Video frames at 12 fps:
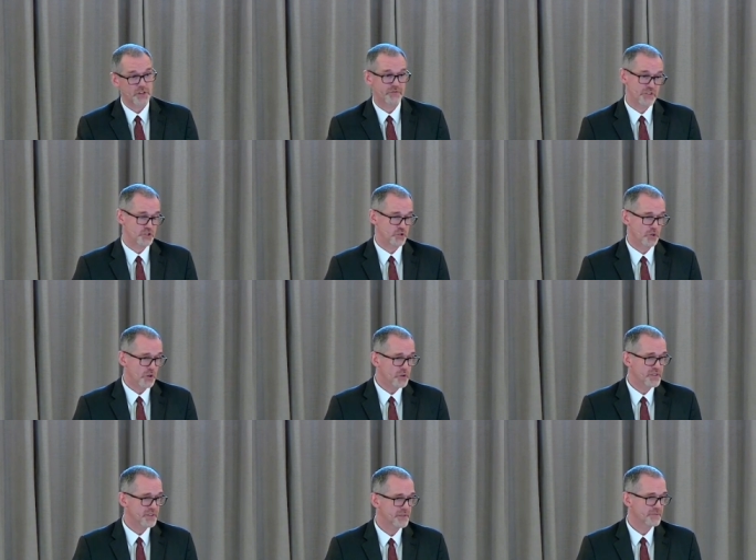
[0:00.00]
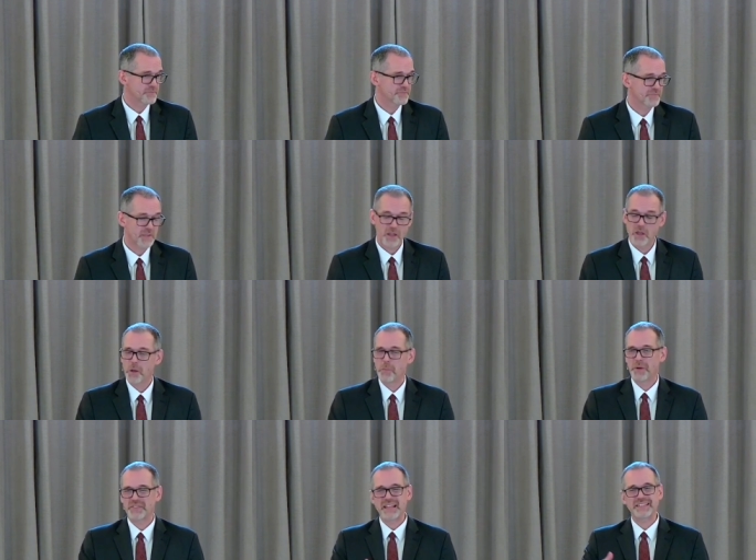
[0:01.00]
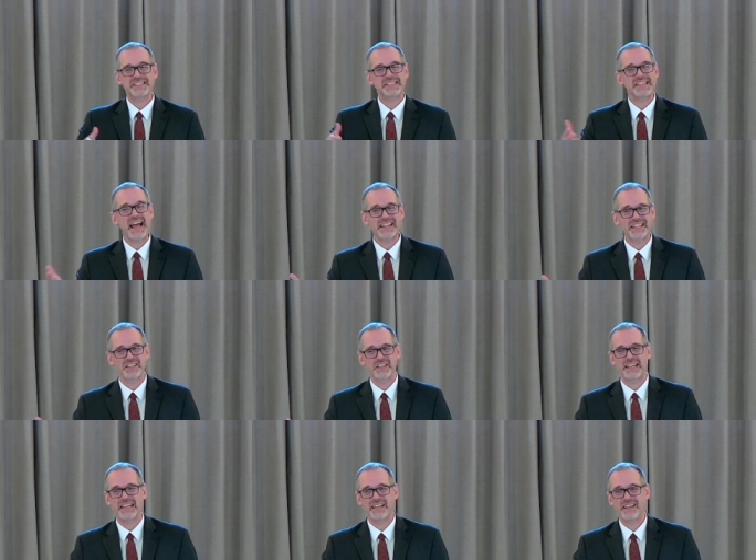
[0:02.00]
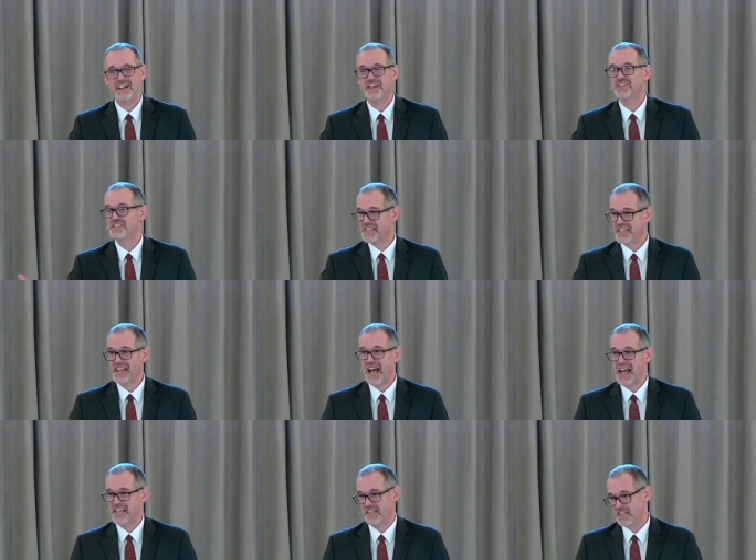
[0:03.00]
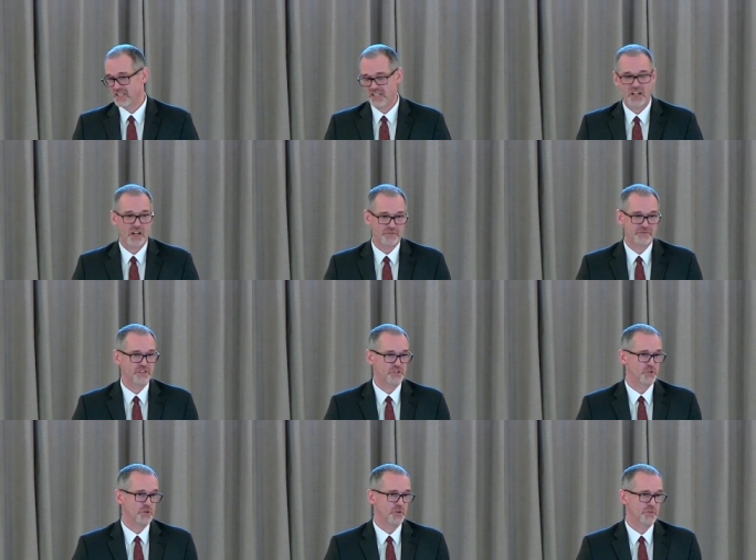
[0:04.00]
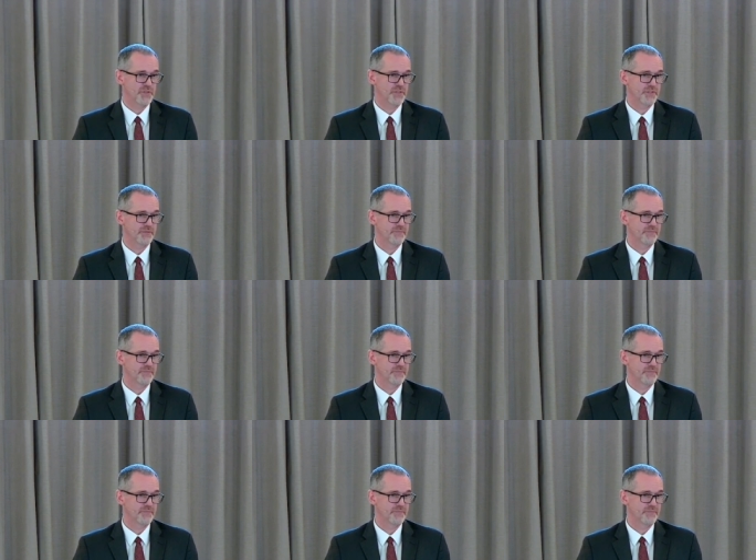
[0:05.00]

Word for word: of the truth, but then secondly, denial of the truth